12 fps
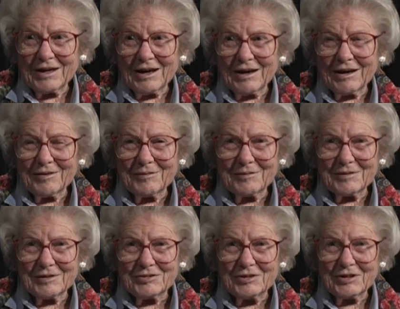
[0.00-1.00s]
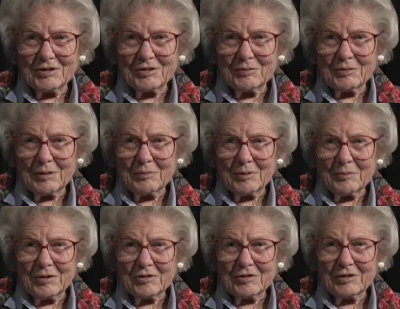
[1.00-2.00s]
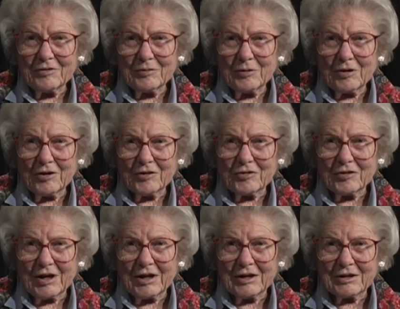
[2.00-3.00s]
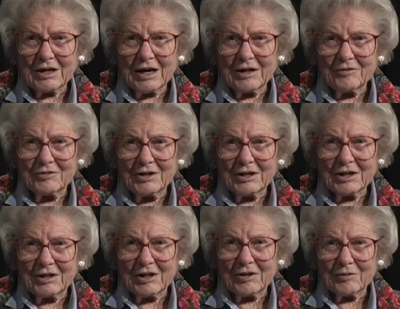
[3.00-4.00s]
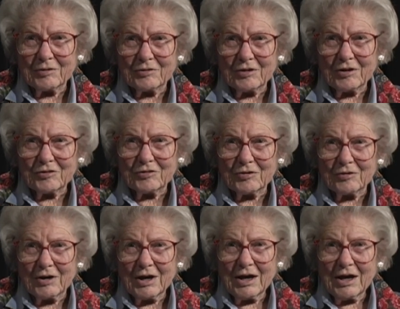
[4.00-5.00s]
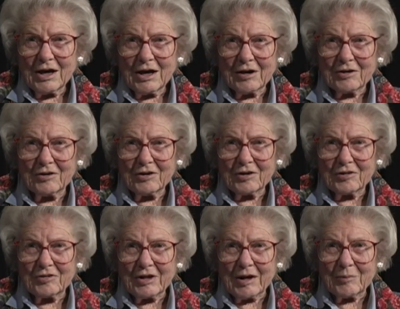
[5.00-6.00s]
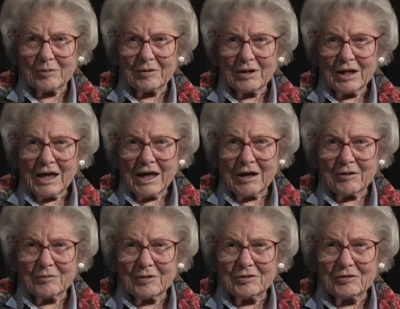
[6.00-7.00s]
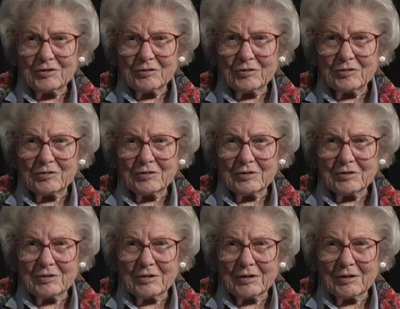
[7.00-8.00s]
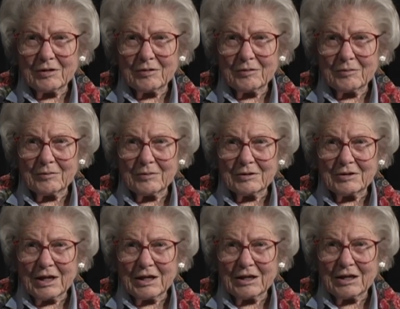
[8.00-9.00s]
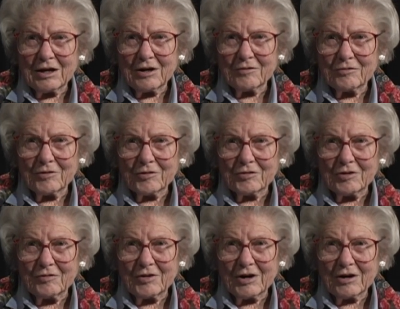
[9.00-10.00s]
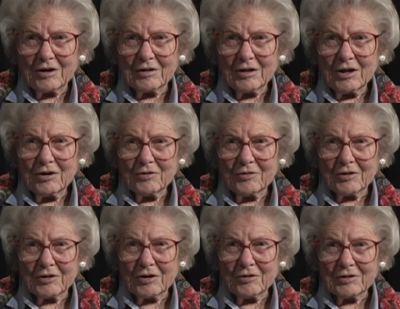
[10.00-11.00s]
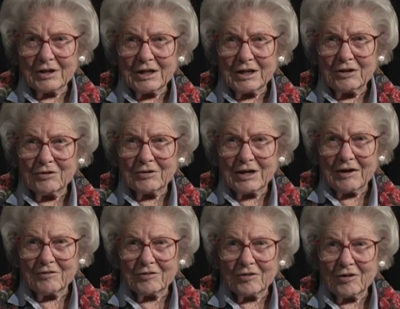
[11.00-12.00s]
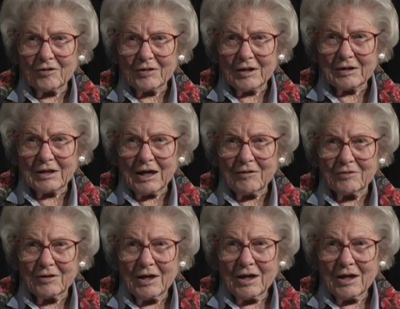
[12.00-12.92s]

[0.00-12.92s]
Yeah. But Mrs. Livermore also had a kind of dignity that was also a good example. And when she was taking care of Rosie Verrill, the goat lady who gave to